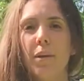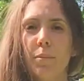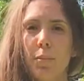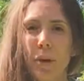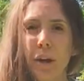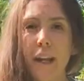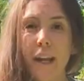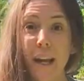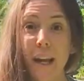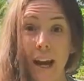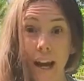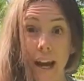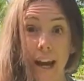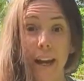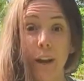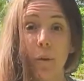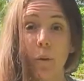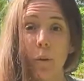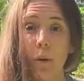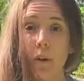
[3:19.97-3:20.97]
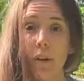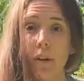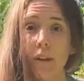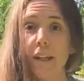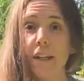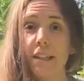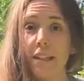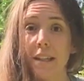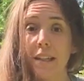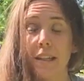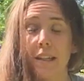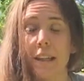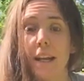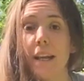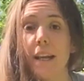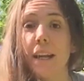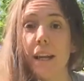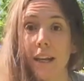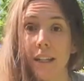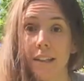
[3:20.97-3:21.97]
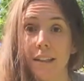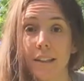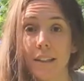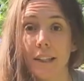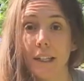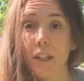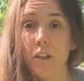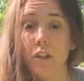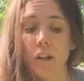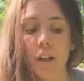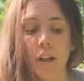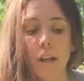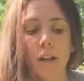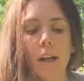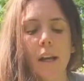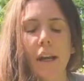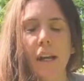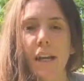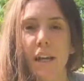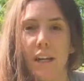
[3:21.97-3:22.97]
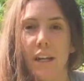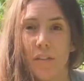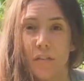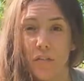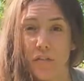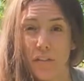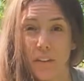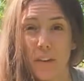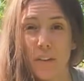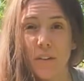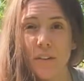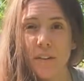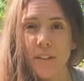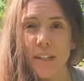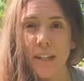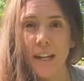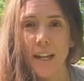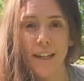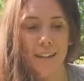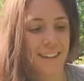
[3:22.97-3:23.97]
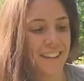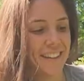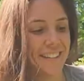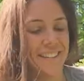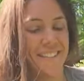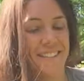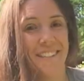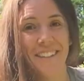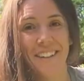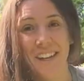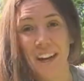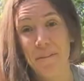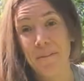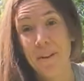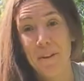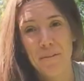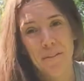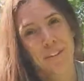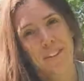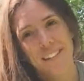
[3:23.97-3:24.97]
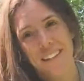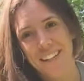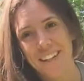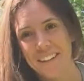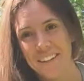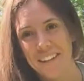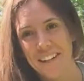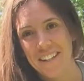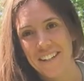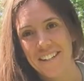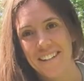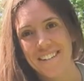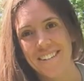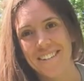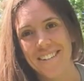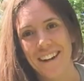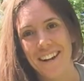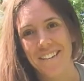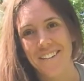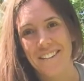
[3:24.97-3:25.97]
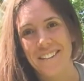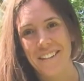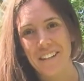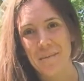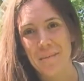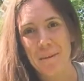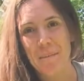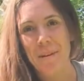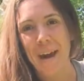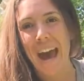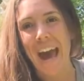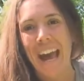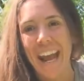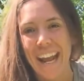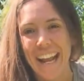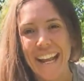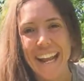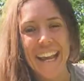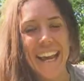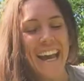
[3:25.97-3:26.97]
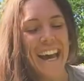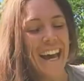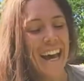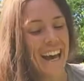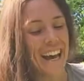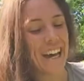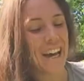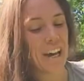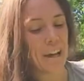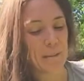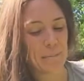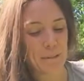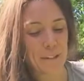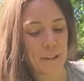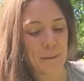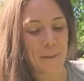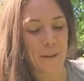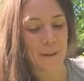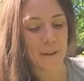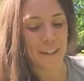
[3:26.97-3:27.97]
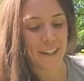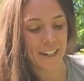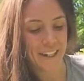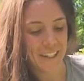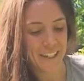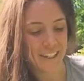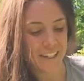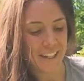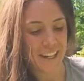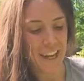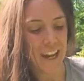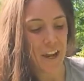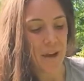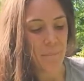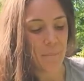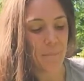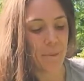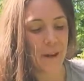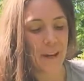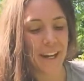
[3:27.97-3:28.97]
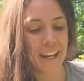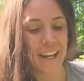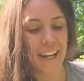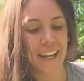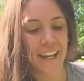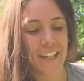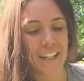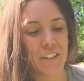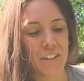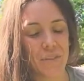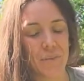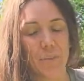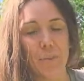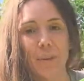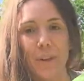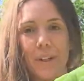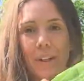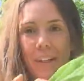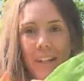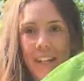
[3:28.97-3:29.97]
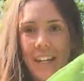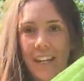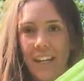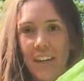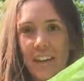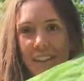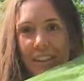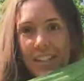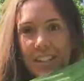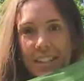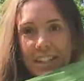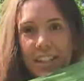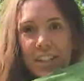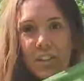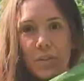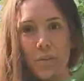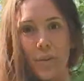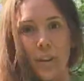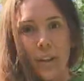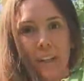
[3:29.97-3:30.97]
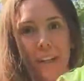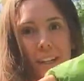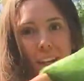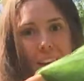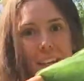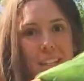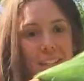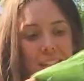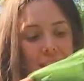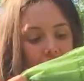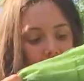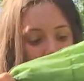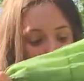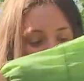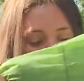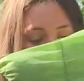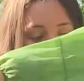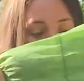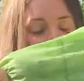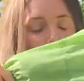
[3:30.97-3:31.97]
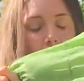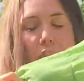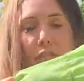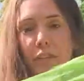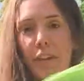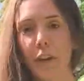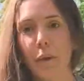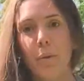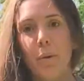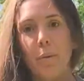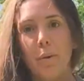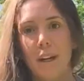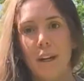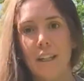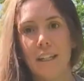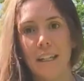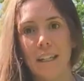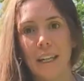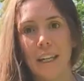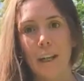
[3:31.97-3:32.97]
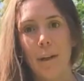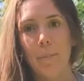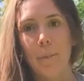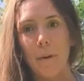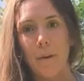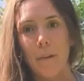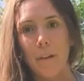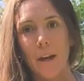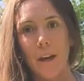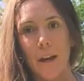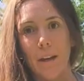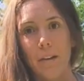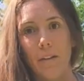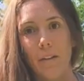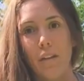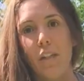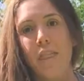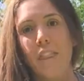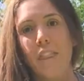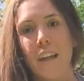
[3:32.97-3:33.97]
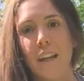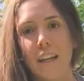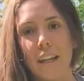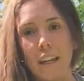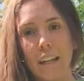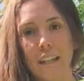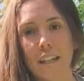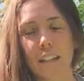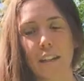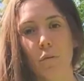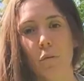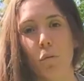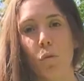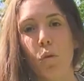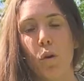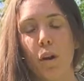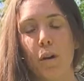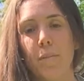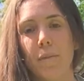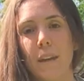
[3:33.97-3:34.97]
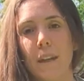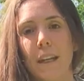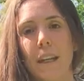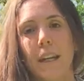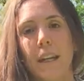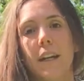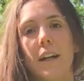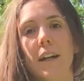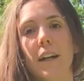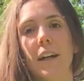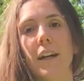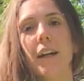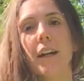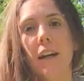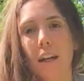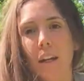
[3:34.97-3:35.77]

pretty high quality synthetic insulation. It feels like a nice down sleeping bag, to be honest, but it's really, you can see it's really nice and fluffy. We wanted to keep a lot of thickness and warmth in here,